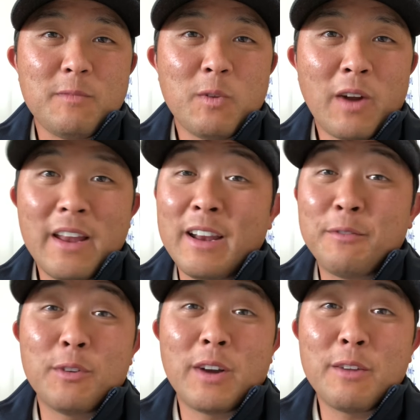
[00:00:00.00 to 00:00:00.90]
right? And
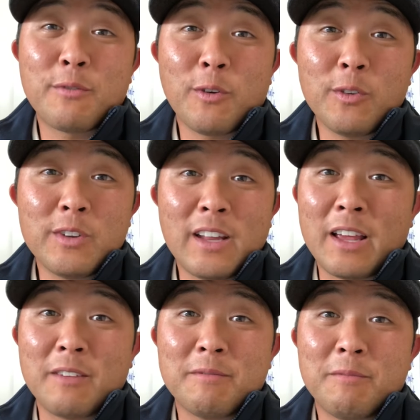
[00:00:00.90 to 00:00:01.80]
if you're any further, you're
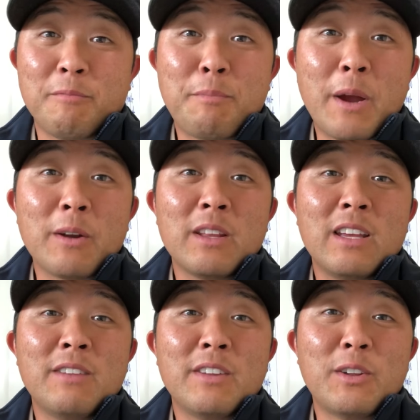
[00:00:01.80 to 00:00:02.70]
like barely
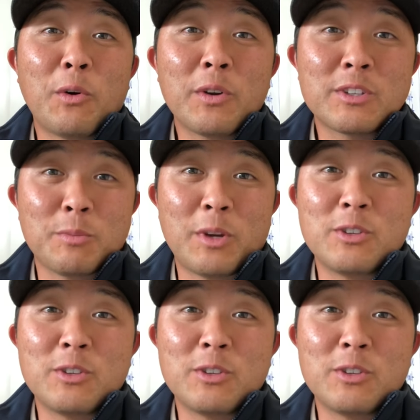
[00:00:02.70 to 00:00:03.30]
even noticeable,